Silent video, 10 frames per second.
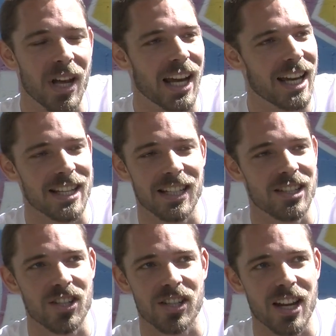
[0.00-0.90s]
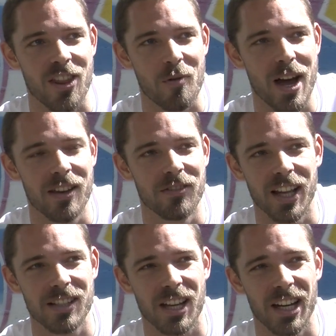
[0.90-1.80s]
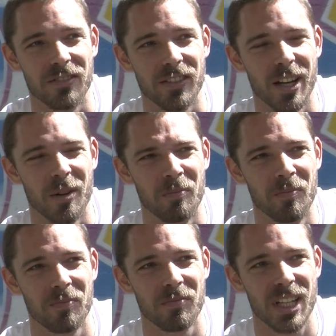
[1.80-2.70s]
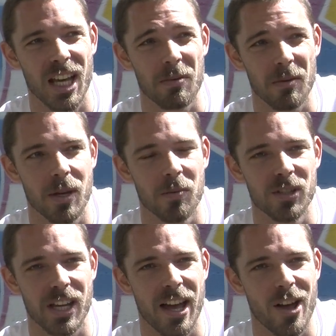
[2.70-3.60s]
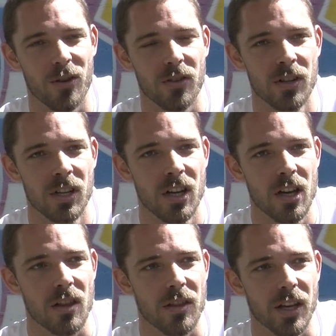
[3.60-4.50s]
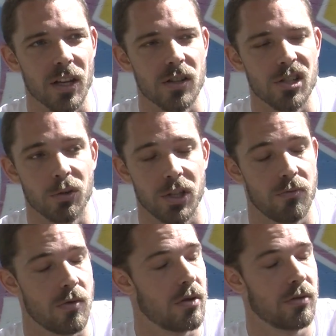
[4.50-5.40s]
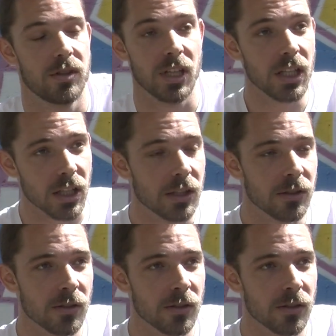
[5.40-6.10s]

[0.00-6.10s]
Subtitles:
But I guess that's just another way of keeping people down that are doing the wrong thing.